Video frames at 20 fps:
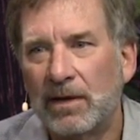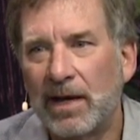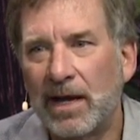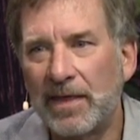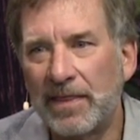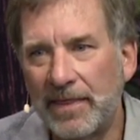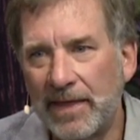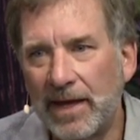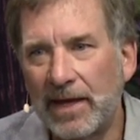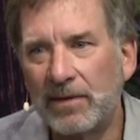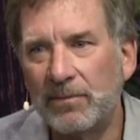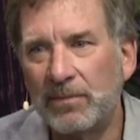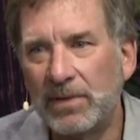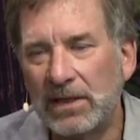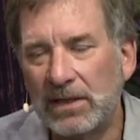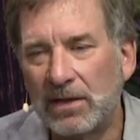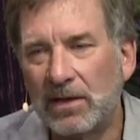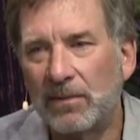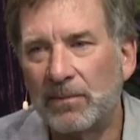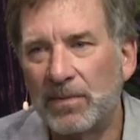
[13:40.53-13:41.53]
and then
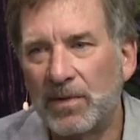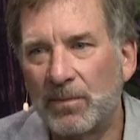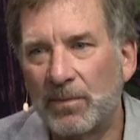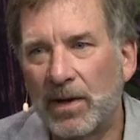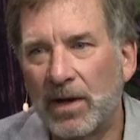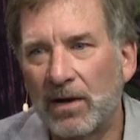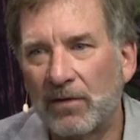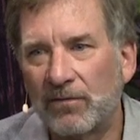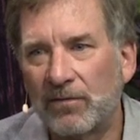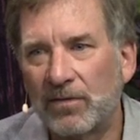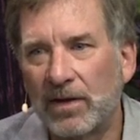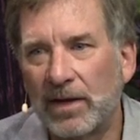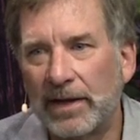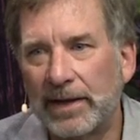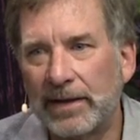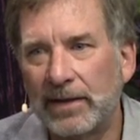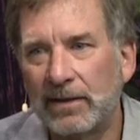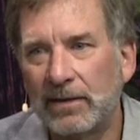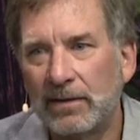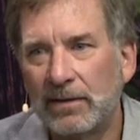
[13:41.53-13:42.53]
become the
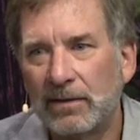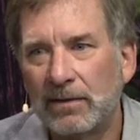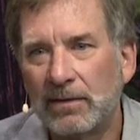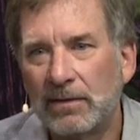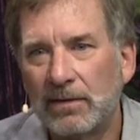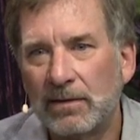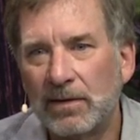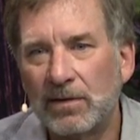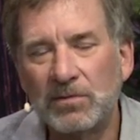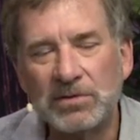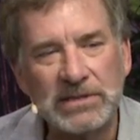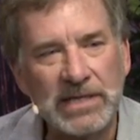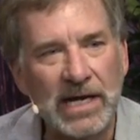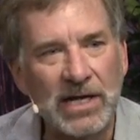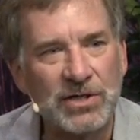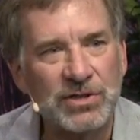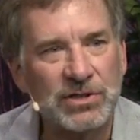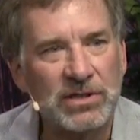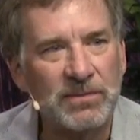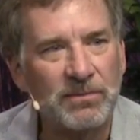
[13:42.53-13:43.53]
butterfly. It was
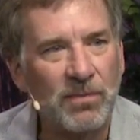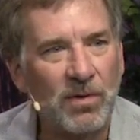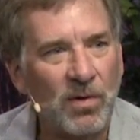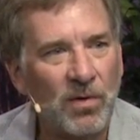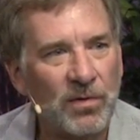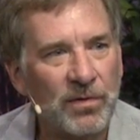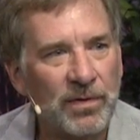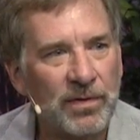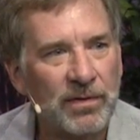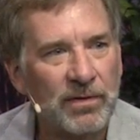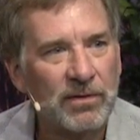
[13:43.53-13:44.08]
actually both.